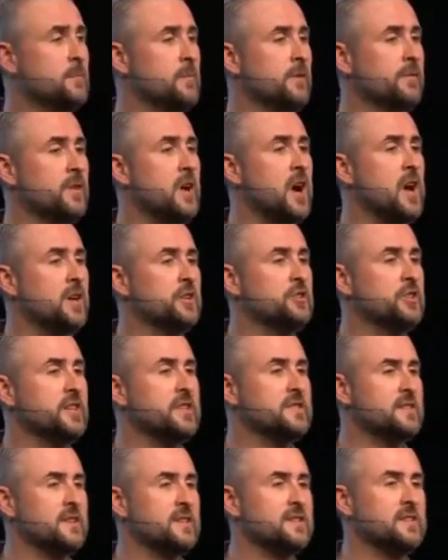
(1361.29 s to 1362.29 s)
of God,
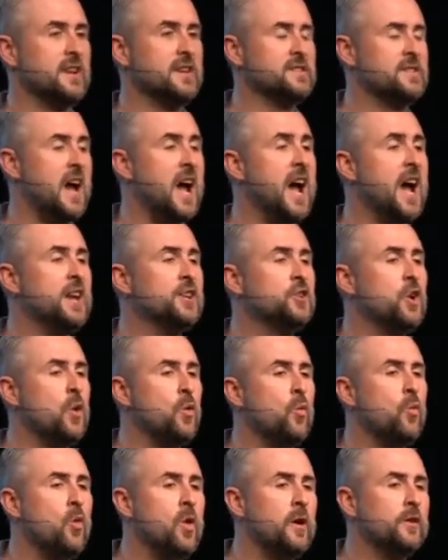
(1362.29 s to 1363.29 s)
Jesus says, I
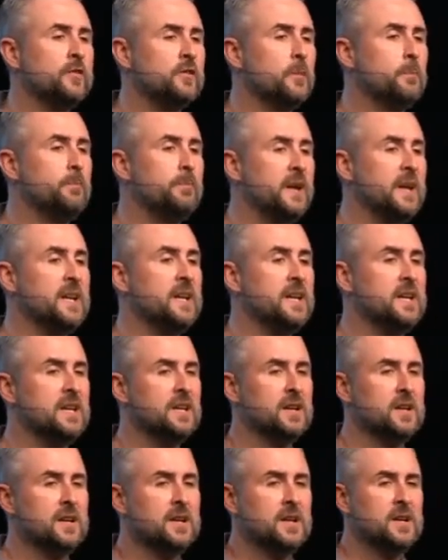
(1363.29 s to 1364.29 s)
don't want to
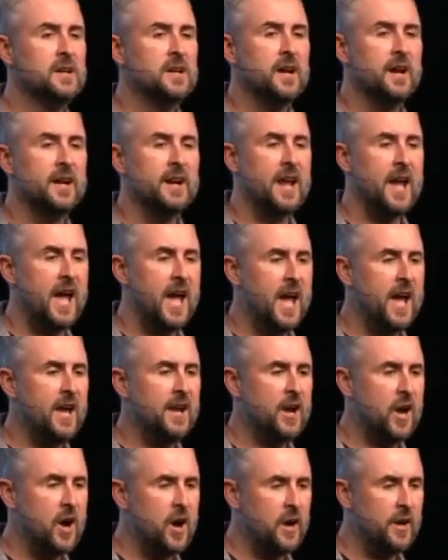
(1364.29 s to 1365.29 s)
be an
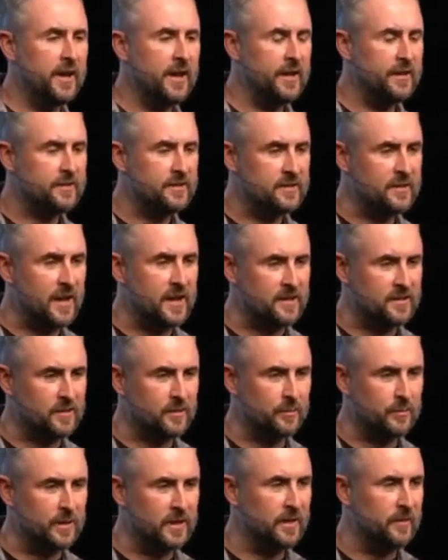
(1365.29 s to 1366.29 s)
add-on
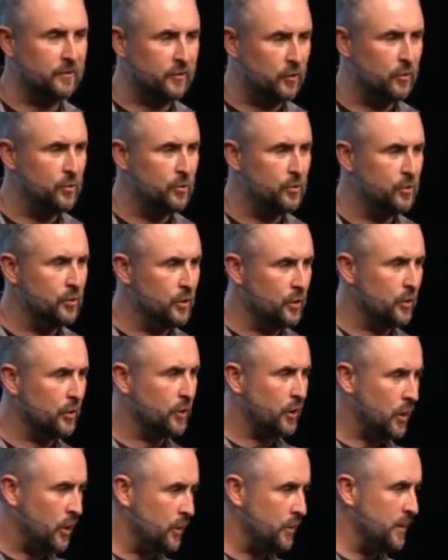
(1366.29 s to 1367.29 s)
accessory to your
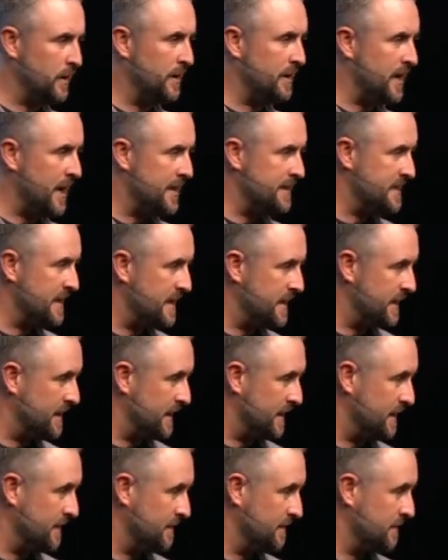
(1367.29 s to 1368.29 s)
current
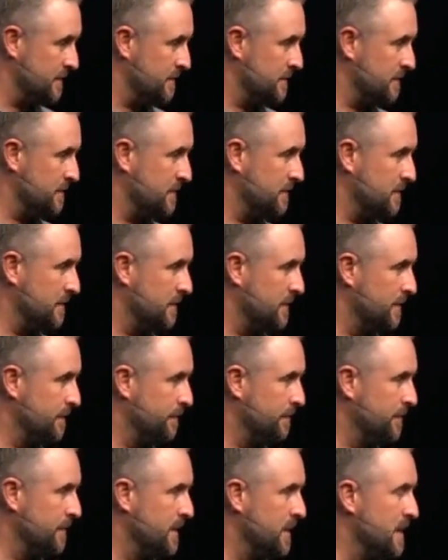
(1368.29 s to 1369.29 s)
identity.
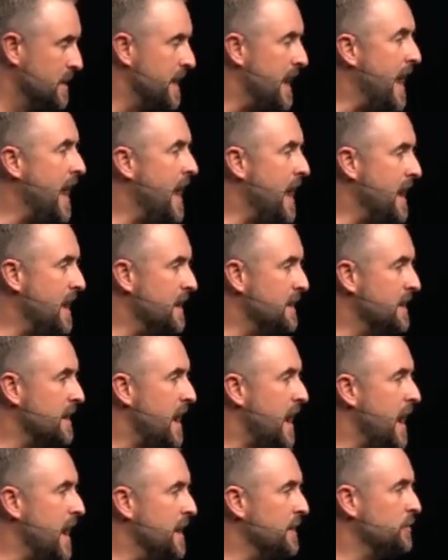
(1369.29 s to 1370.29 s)

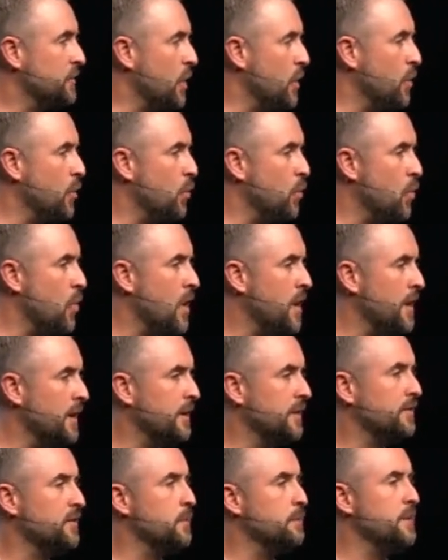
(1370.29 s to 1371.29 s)
And I don't
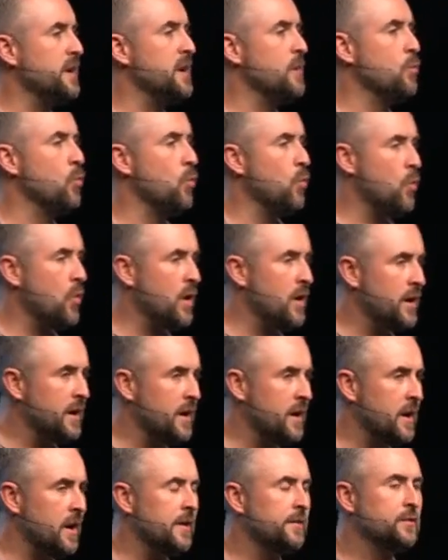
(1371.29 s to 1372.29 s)
want to be
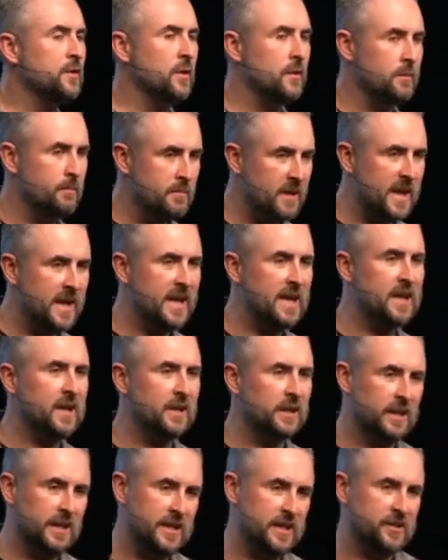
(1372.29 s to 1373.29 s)
one of your many
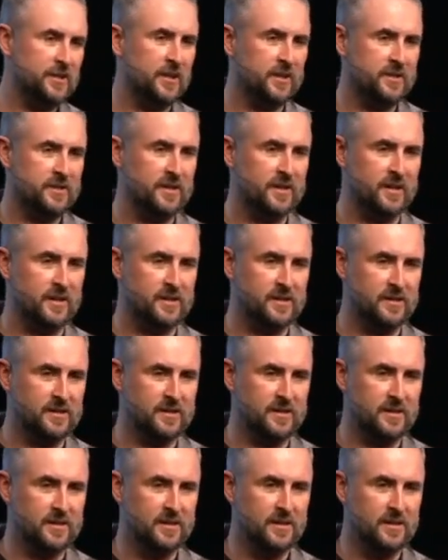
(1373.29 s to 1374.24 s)
allegiances.